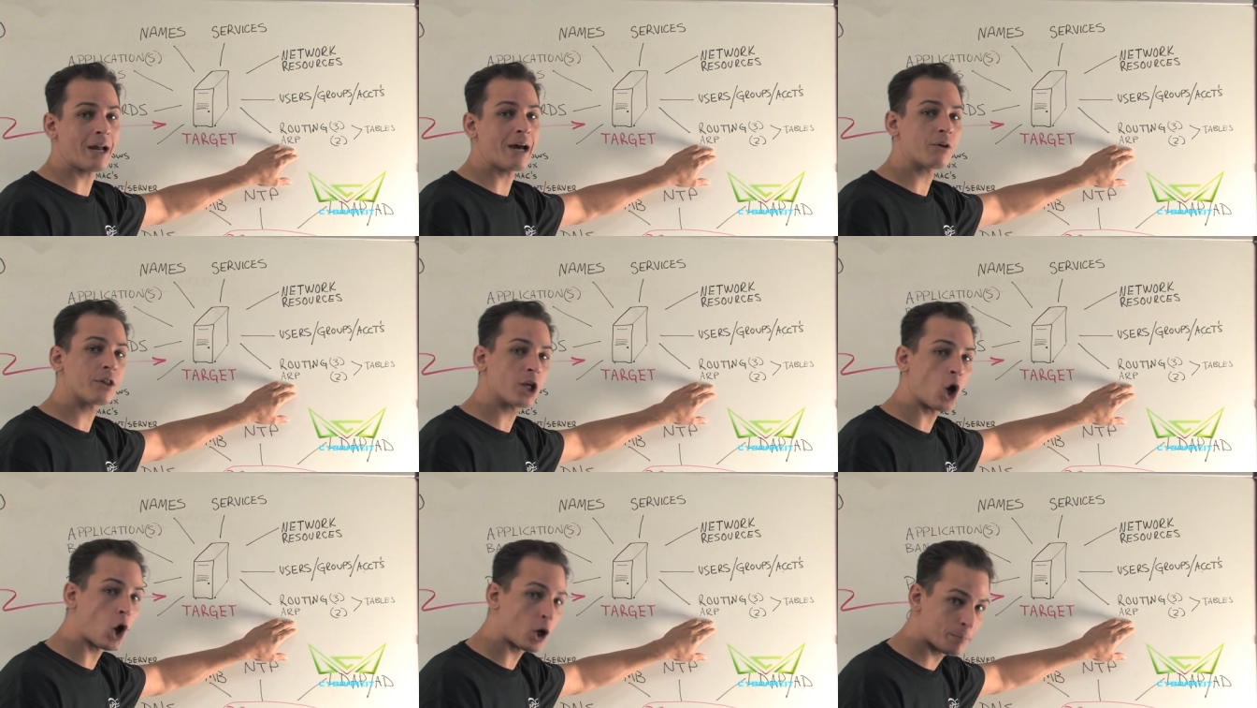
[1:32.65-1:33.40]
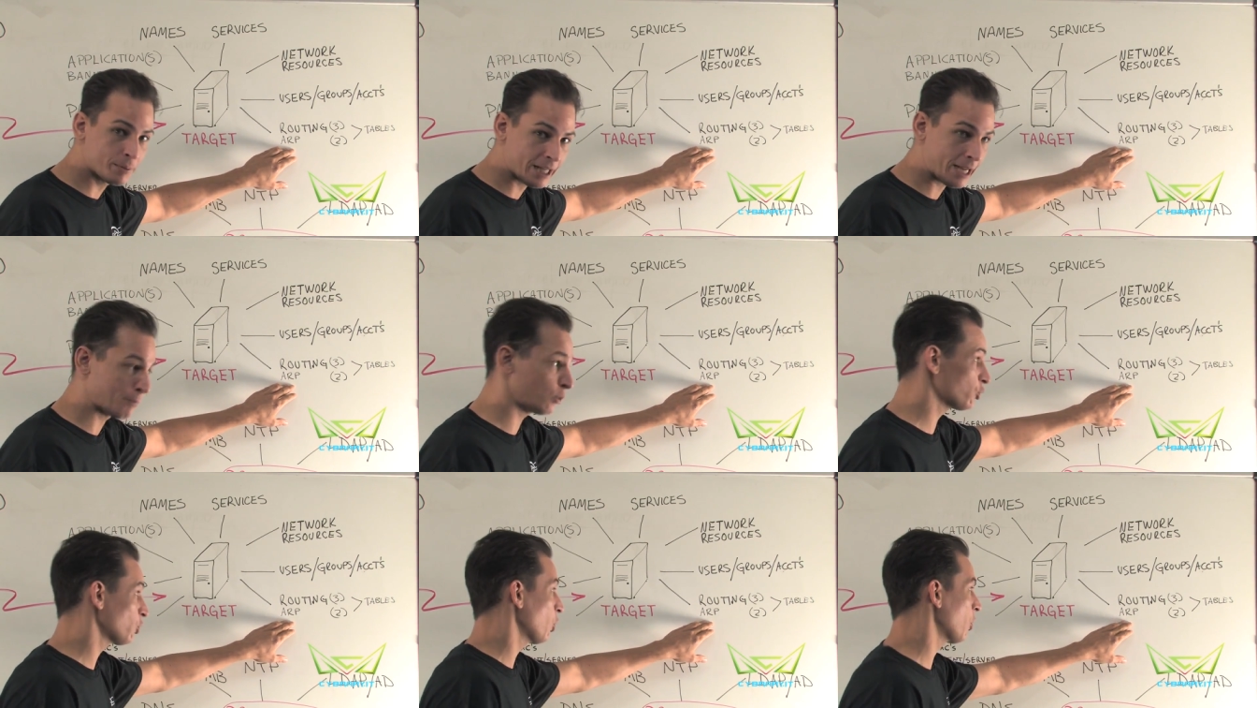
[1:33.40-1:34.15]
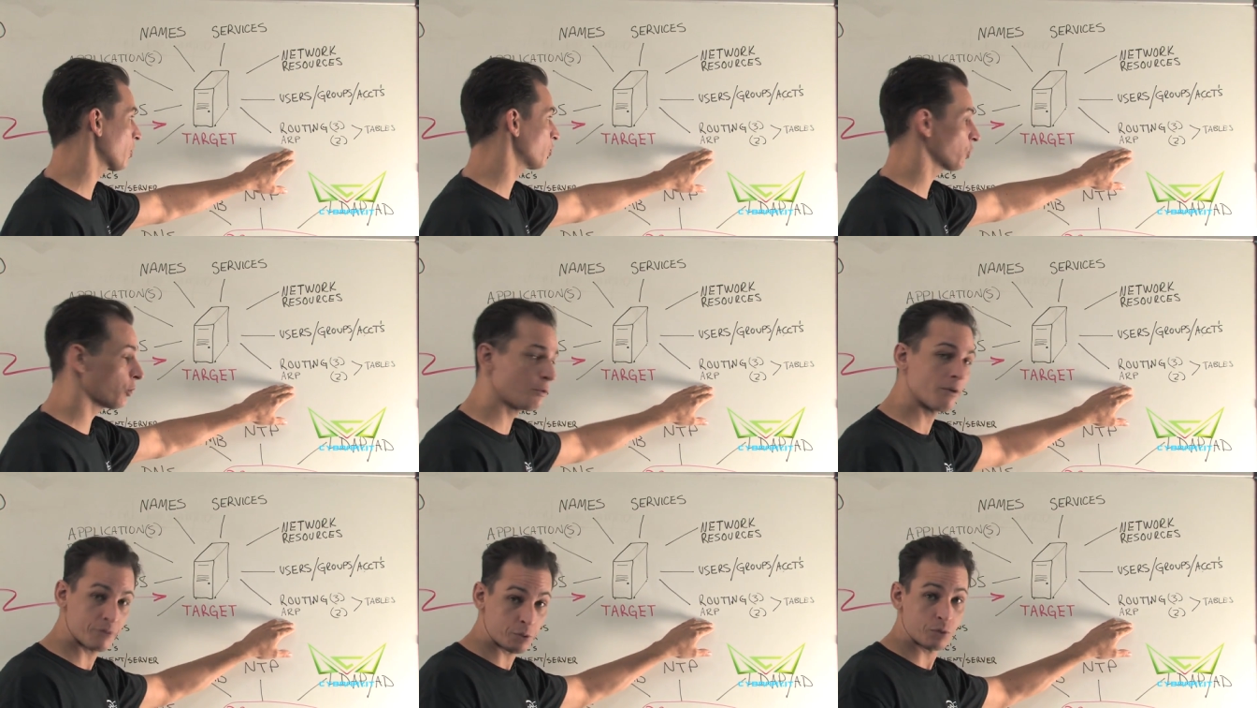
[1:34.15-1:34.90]
How do the ARP tables look? So
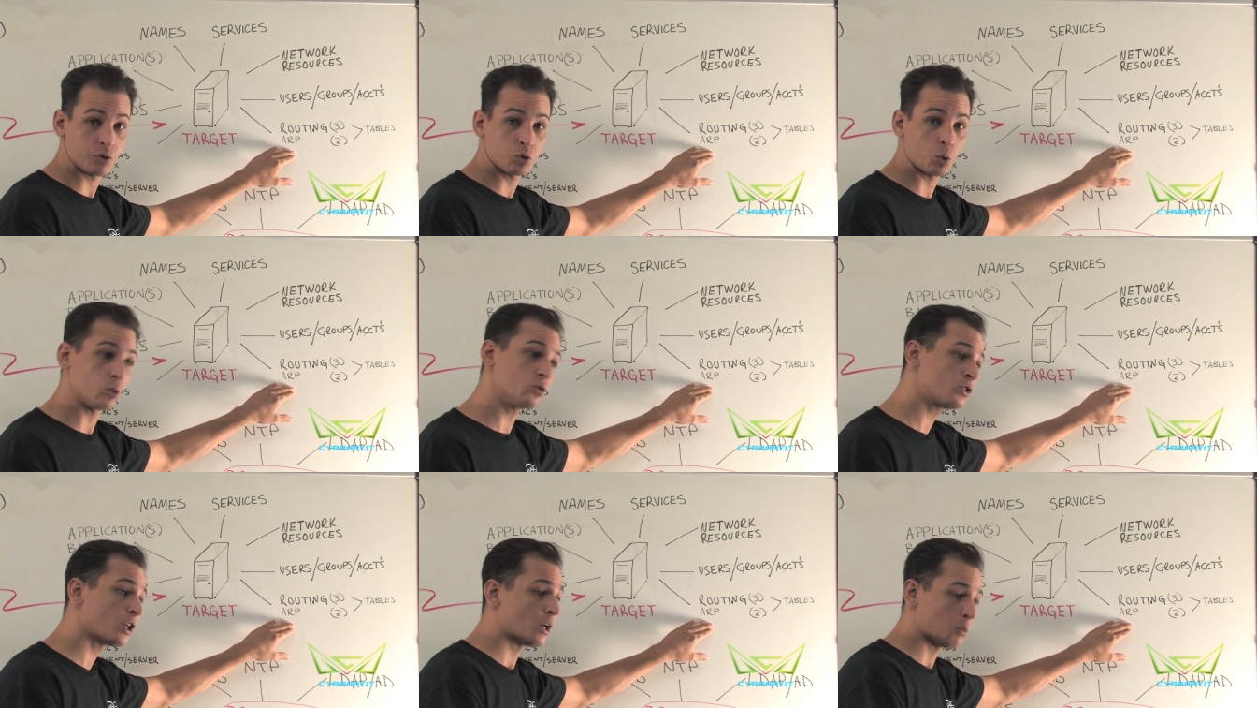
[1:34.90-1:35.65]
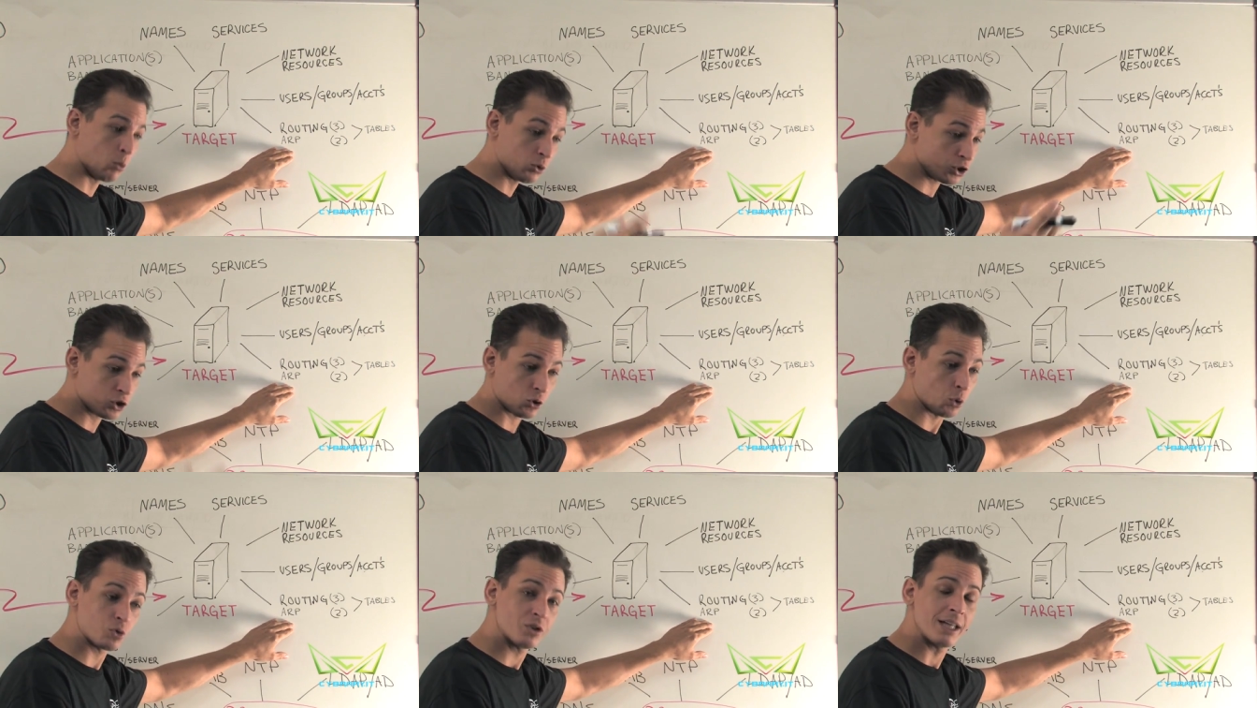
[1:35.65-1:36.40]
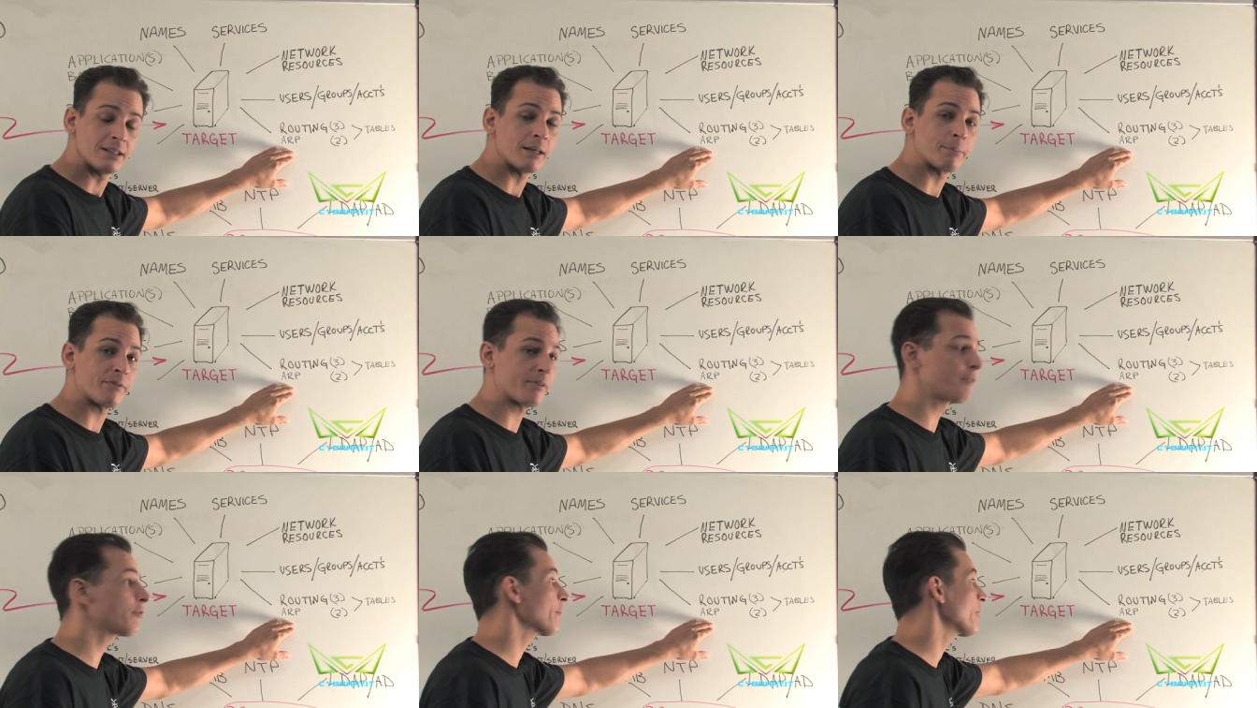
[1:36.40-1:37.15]
a few of the tools will disclose that type of
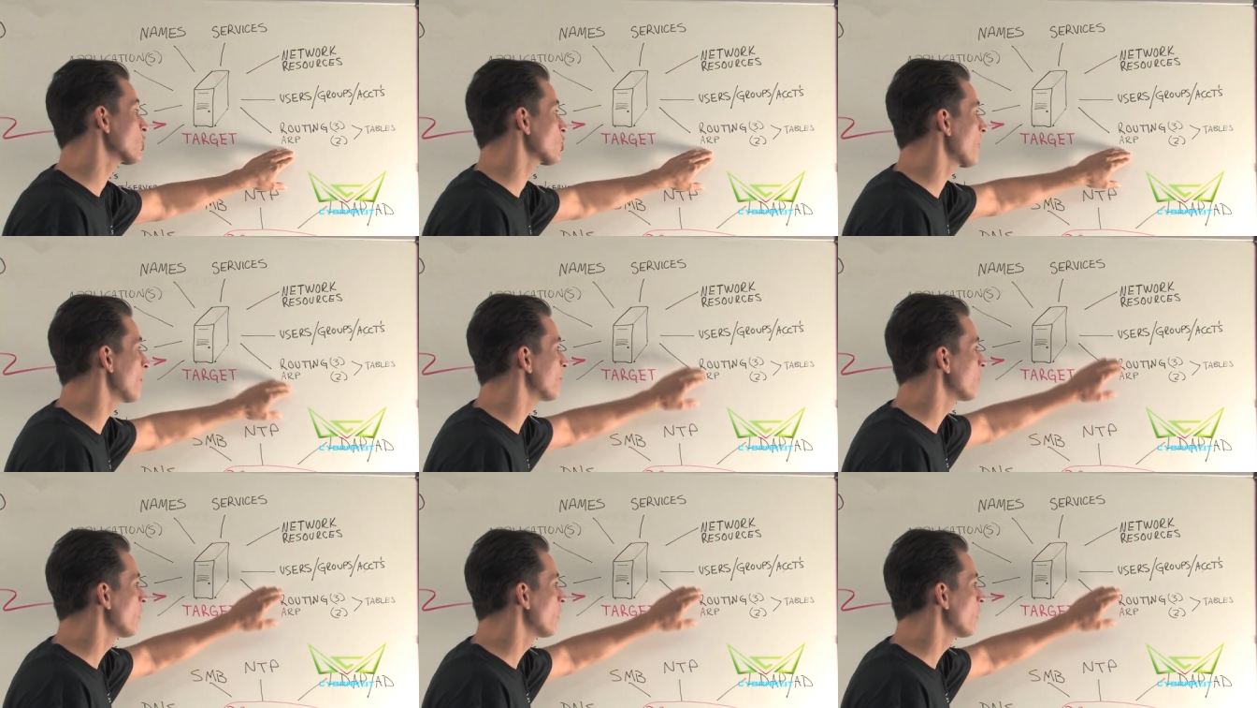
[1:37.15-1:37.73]
information.